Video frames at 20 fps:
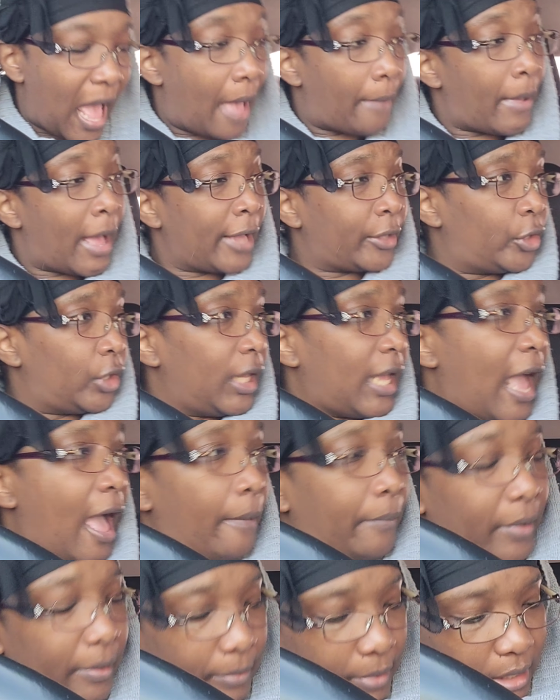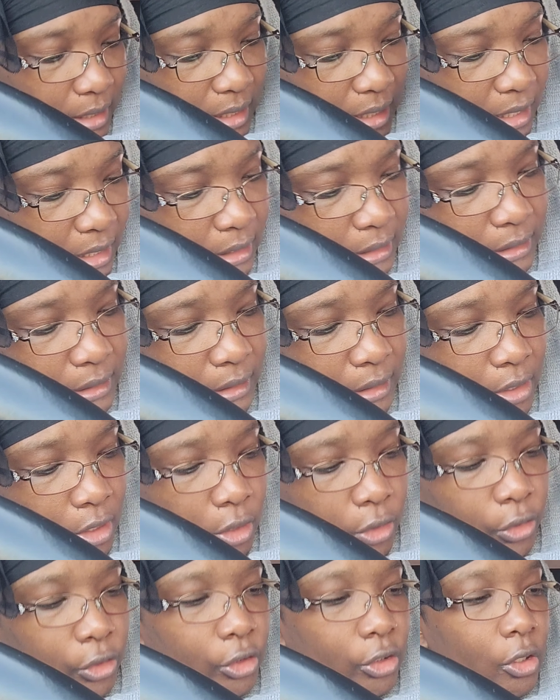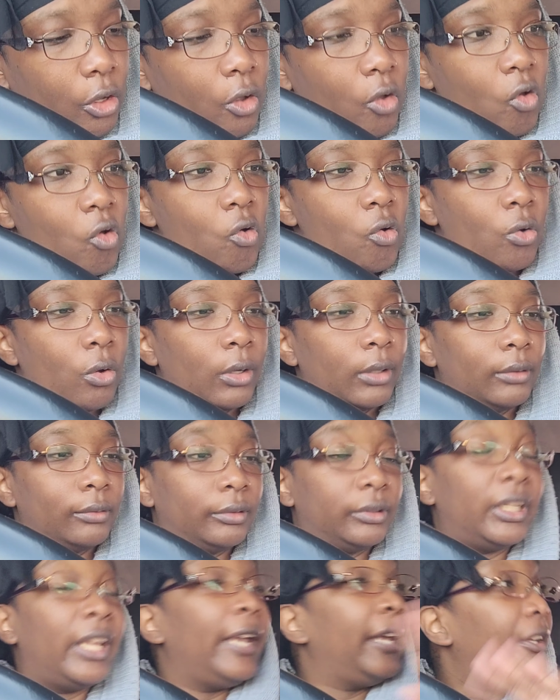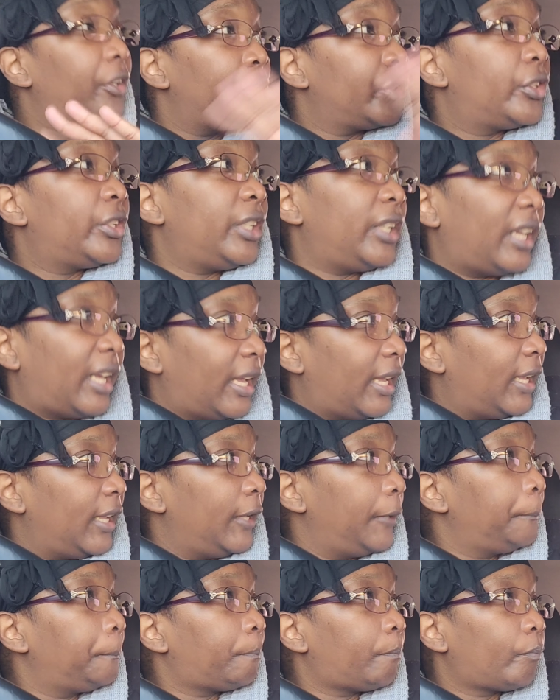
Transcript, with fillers: I'm actually happy about this. So, later today...